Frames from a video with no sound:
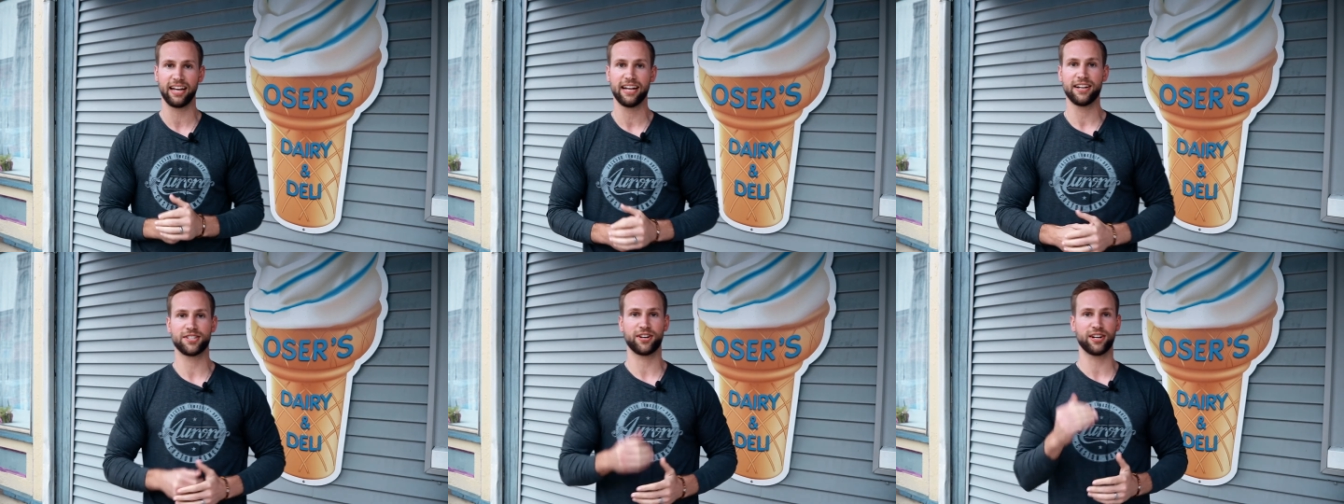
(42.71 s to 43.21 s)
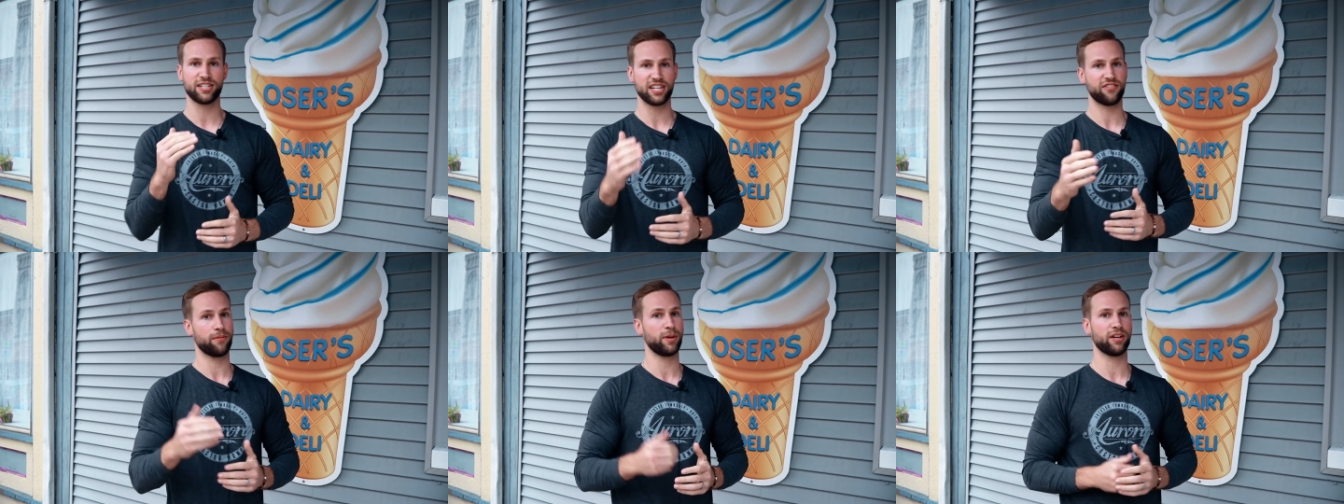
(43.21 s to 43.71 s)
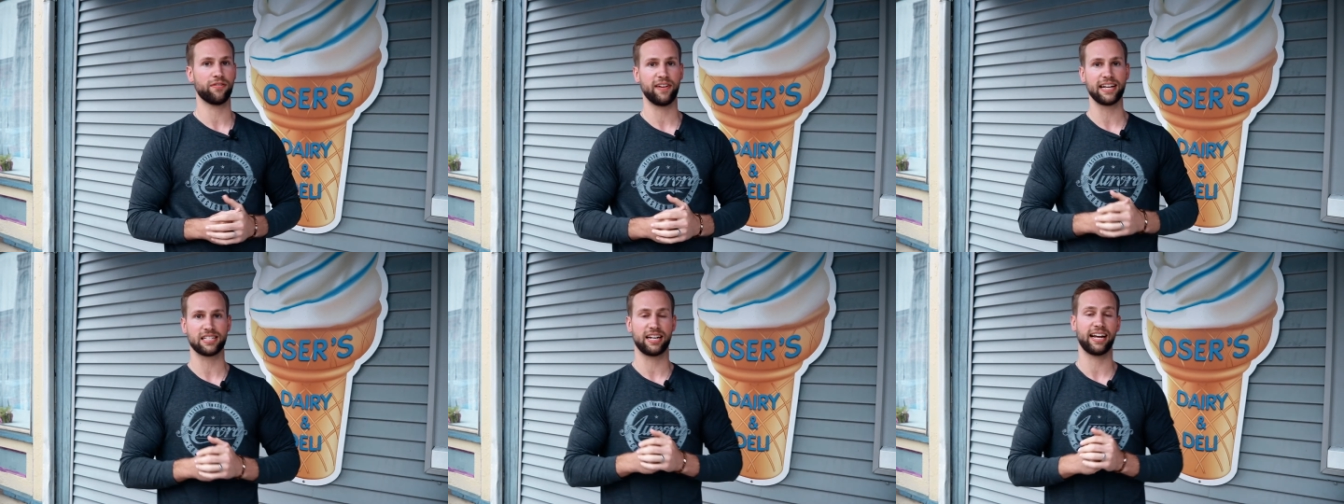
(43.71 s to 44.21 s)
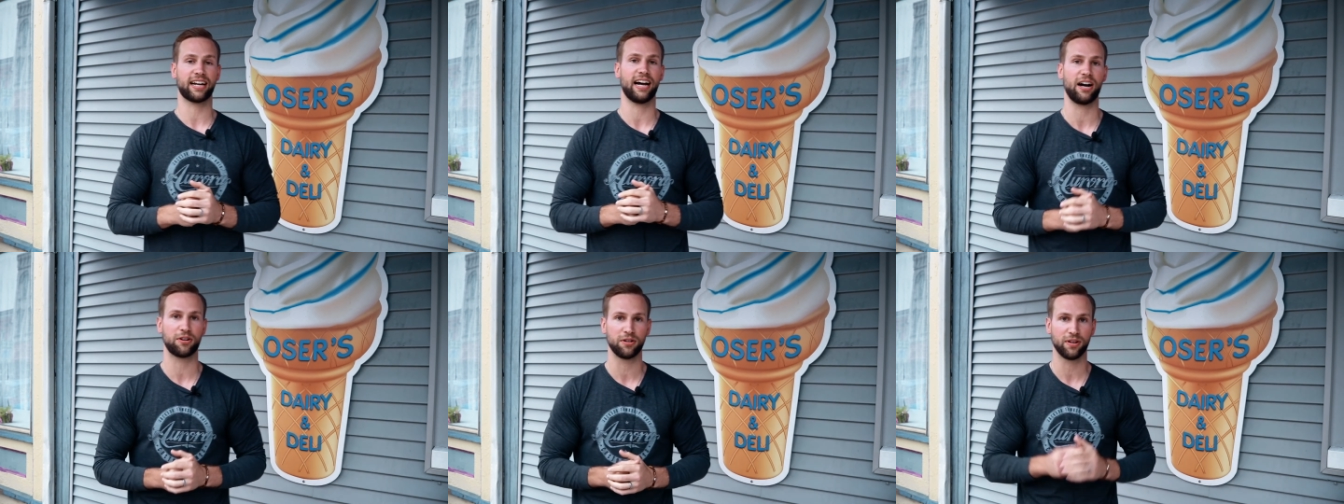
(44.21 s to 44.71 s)
So you're gonna see familiar face in Ann
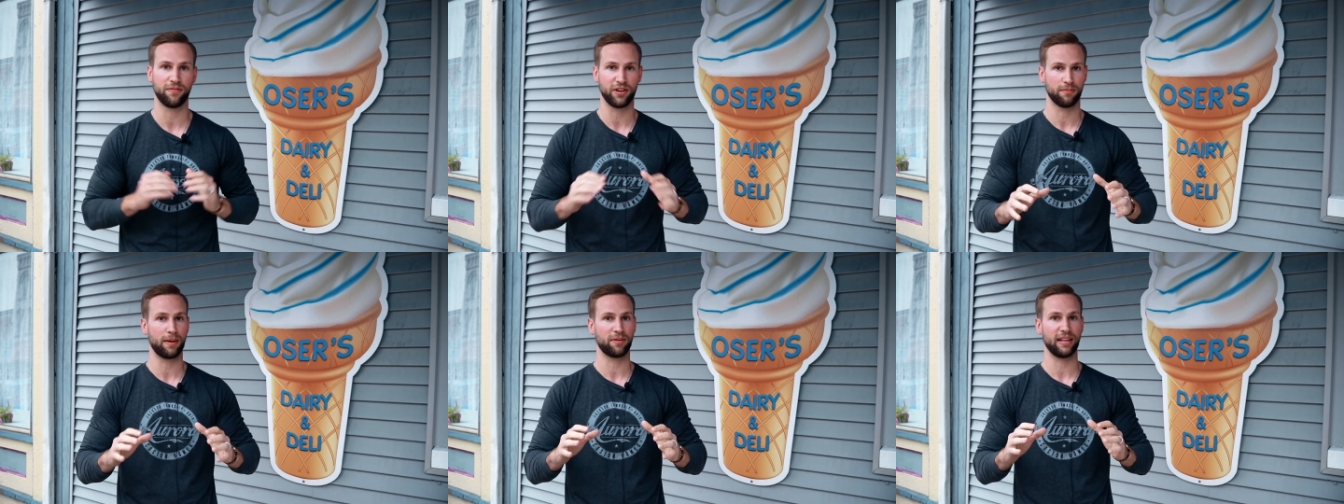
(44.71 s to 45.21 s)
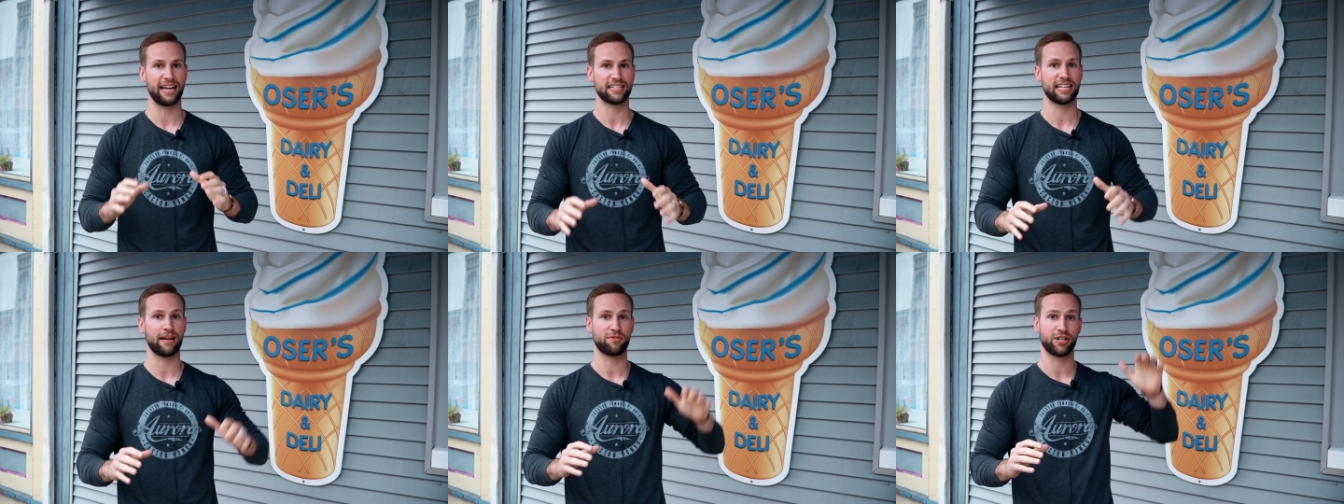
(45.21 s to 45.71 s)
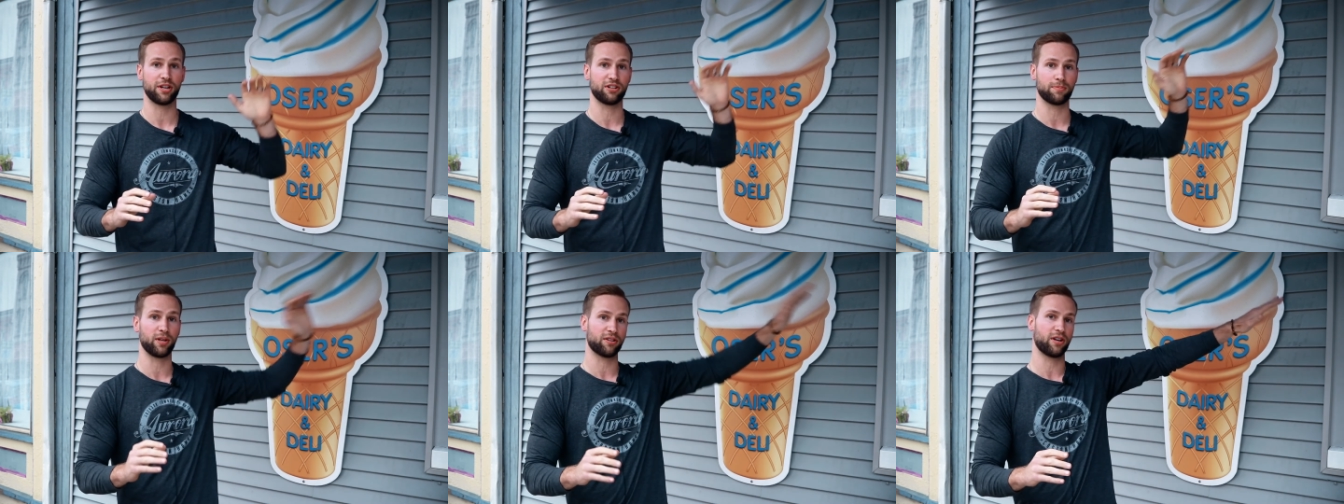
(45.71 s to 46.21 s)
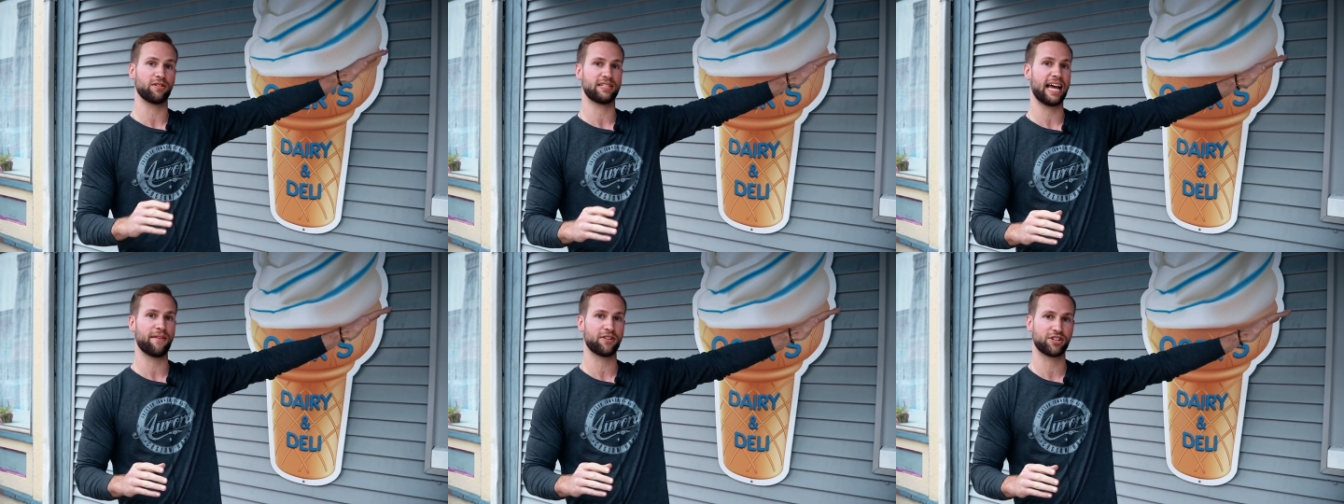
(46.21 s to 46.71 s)
Conkle. If you remember last time, she owns Miller Dome
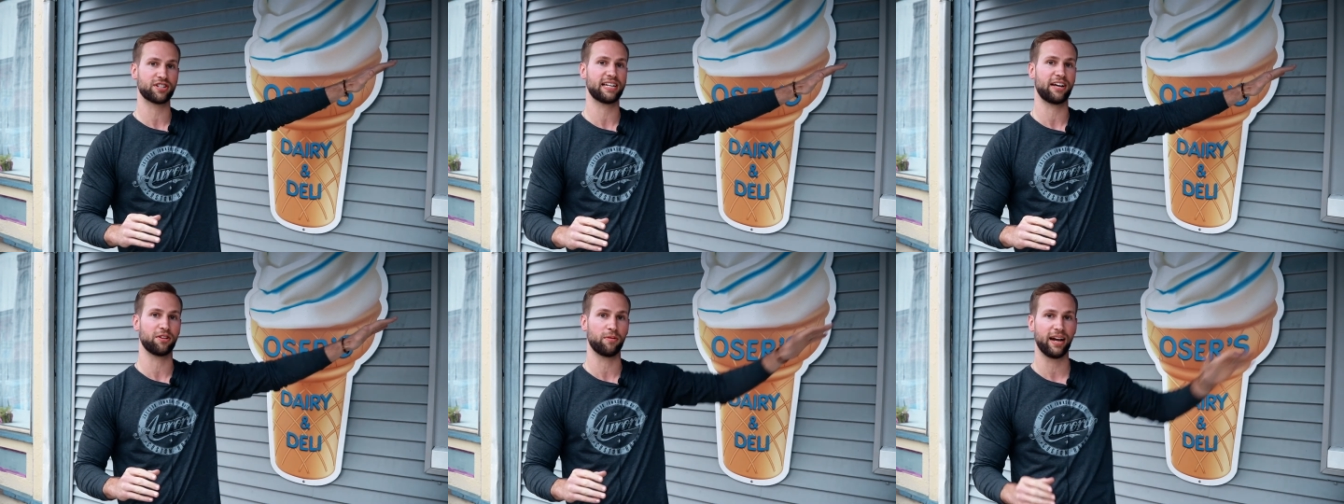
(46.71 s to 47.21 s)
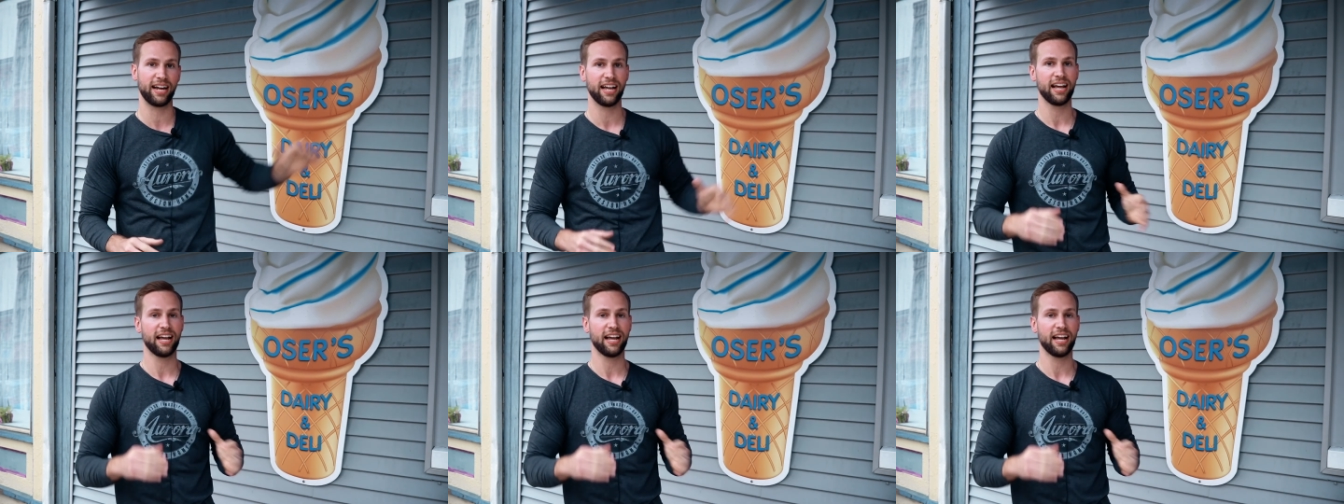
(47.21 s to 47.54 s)
Tavern just down the way.